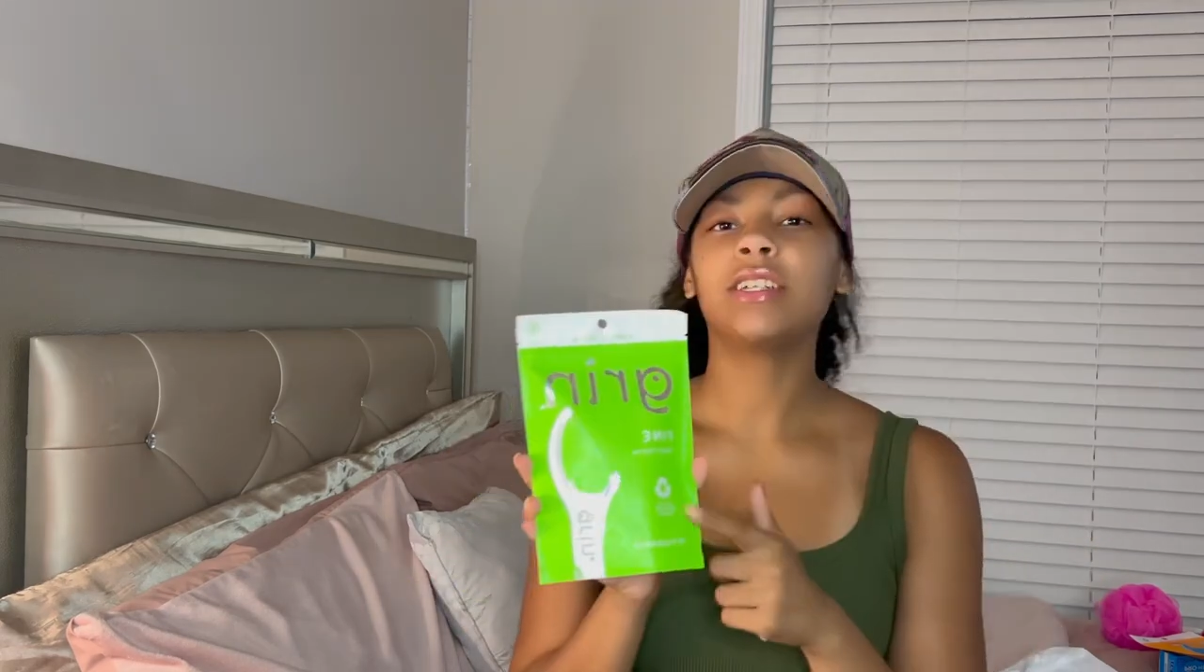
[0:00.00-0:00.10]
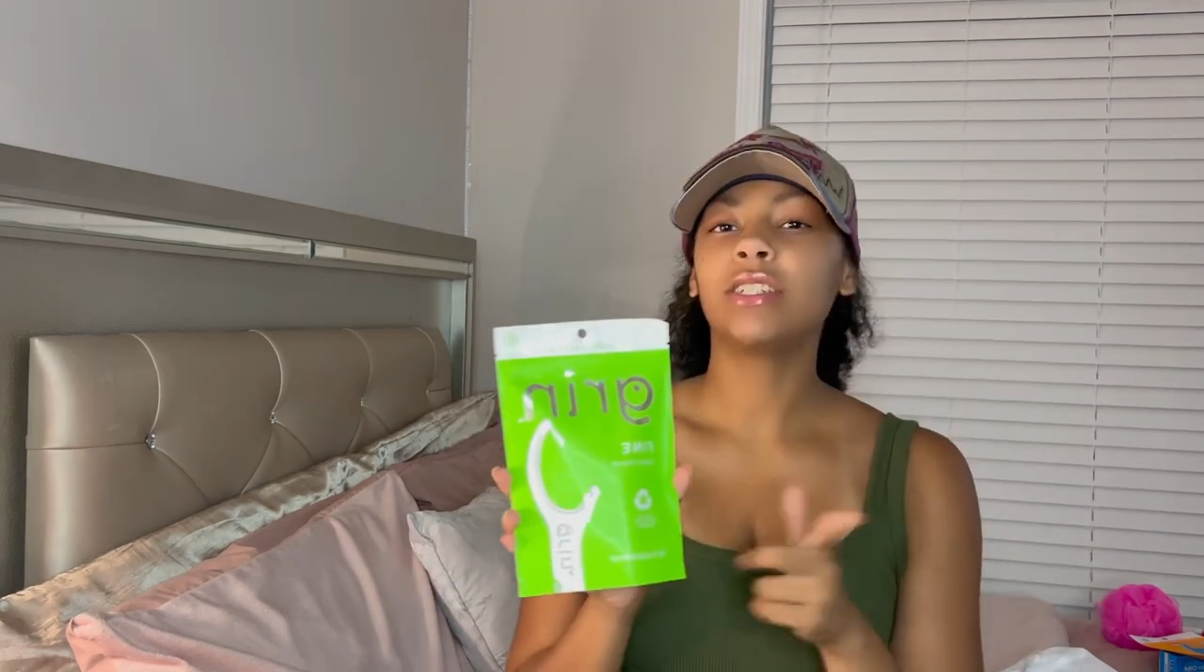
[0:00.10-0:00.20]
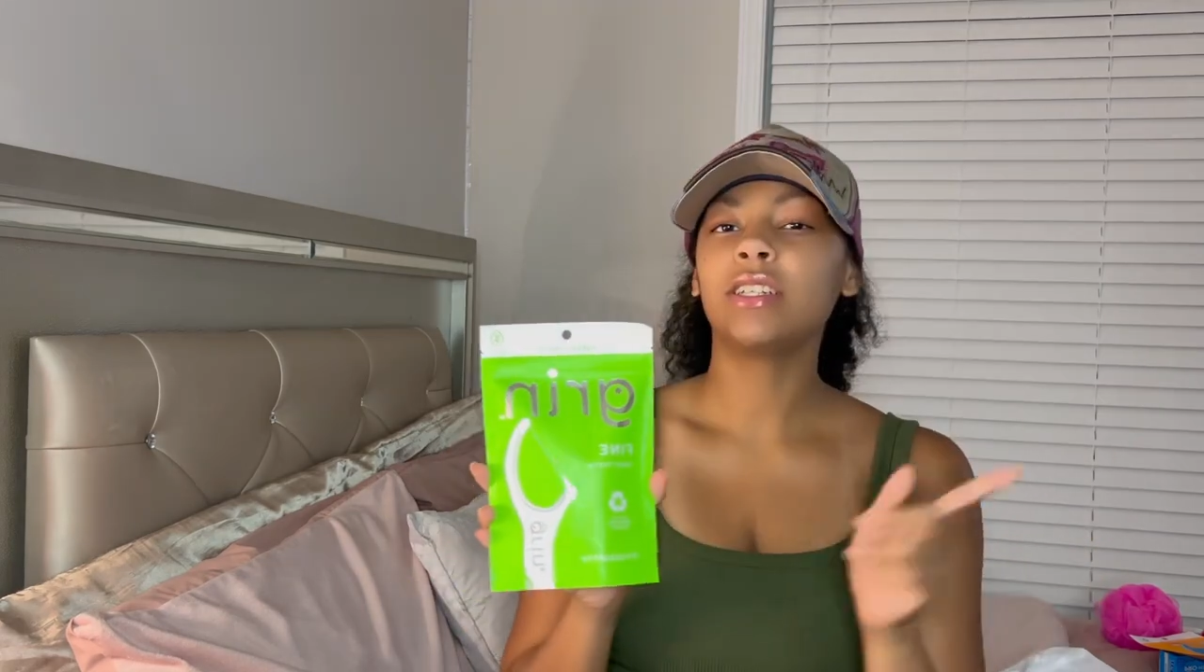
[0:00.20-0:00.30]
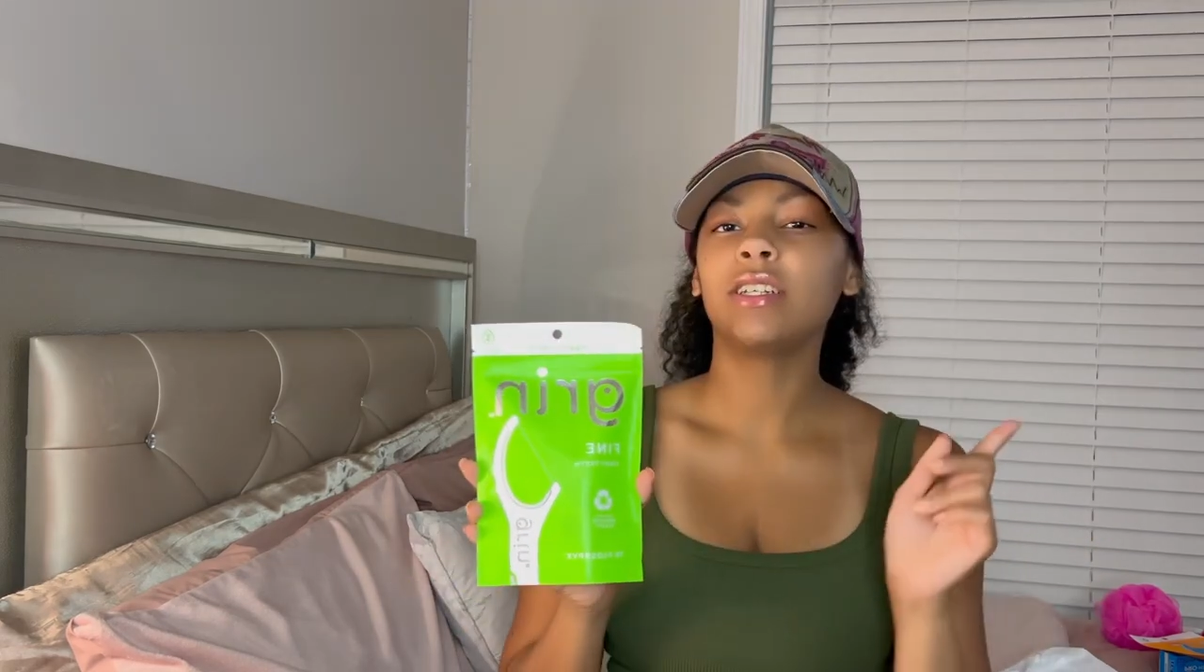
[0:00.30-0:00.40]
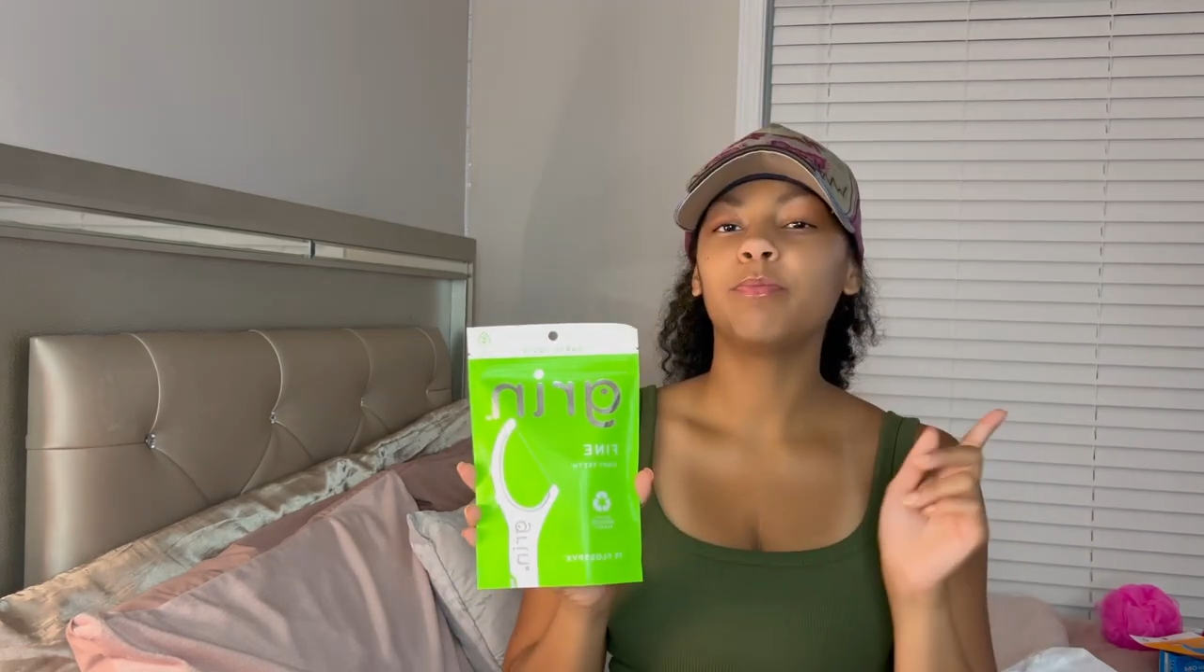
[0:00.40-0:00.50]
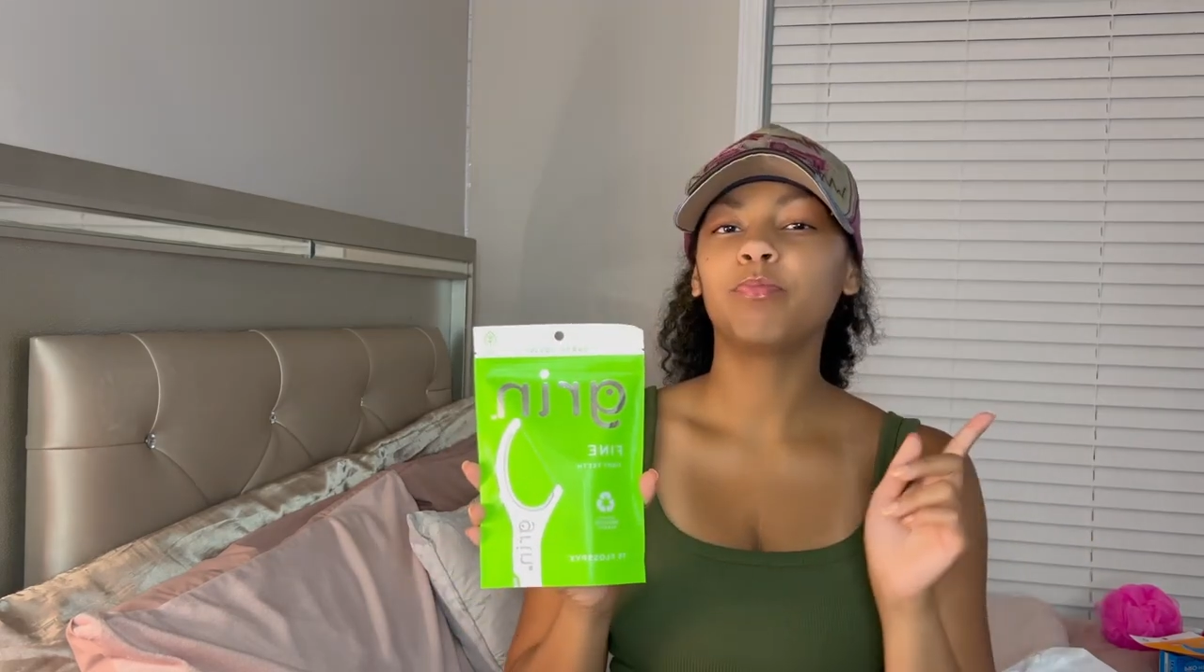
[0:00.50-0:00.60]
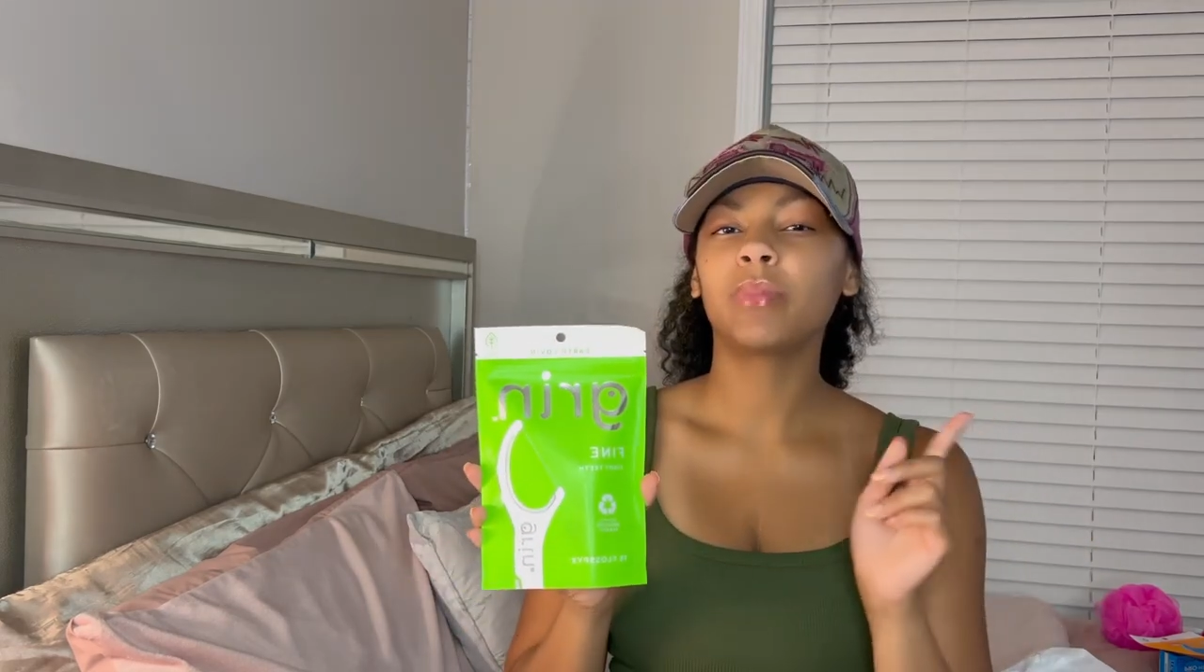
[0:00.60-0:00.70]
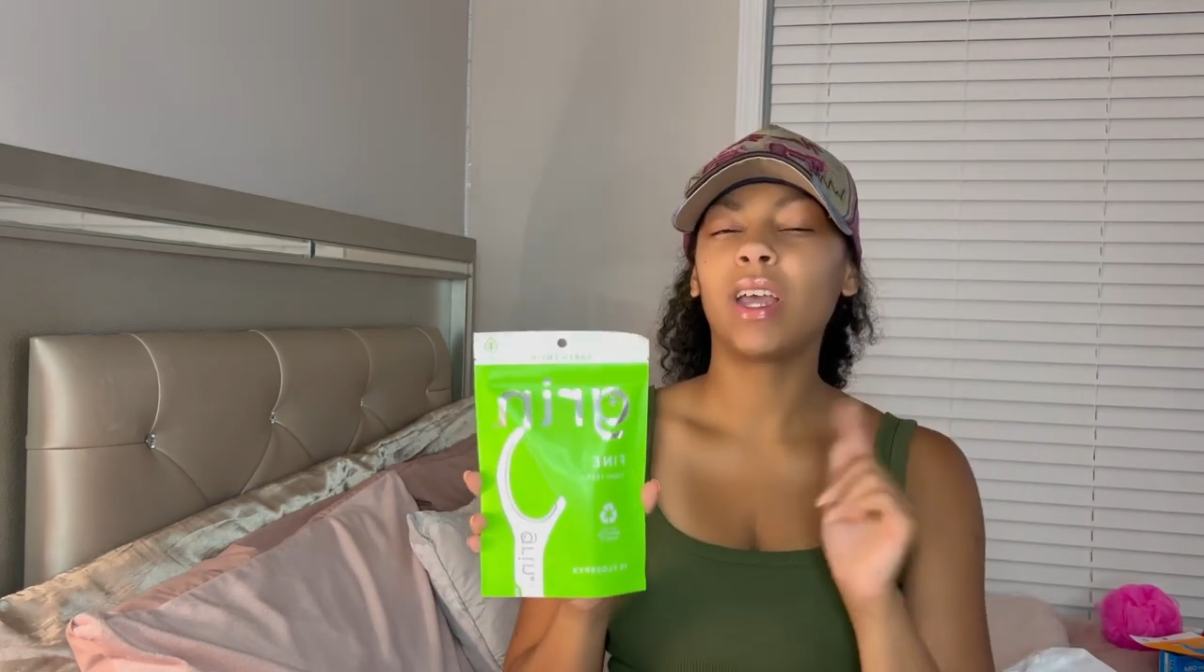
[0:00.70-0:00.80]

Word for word: actually